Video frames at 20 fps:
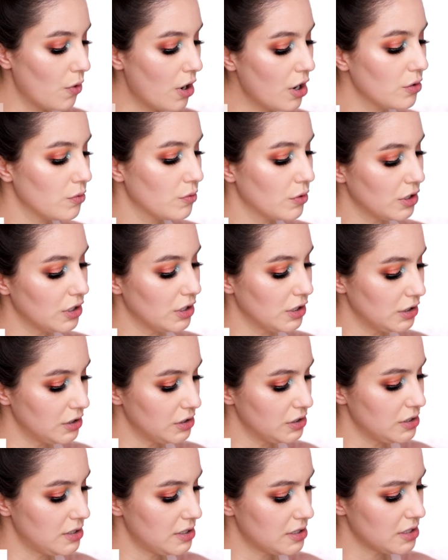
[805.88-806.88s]
What
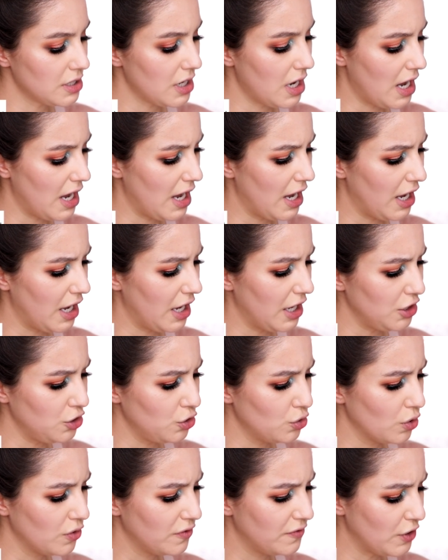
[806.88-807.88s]
was
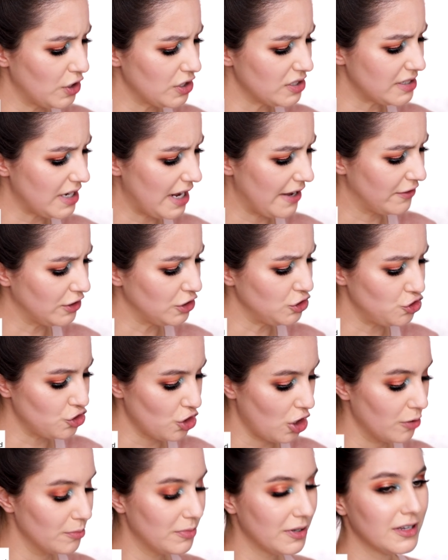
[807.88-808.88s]
your first ever
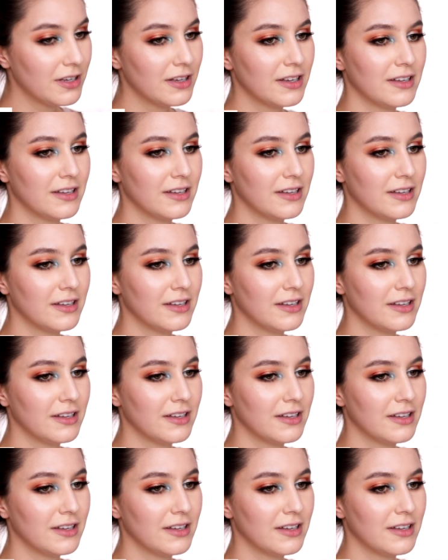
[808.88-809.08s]
job?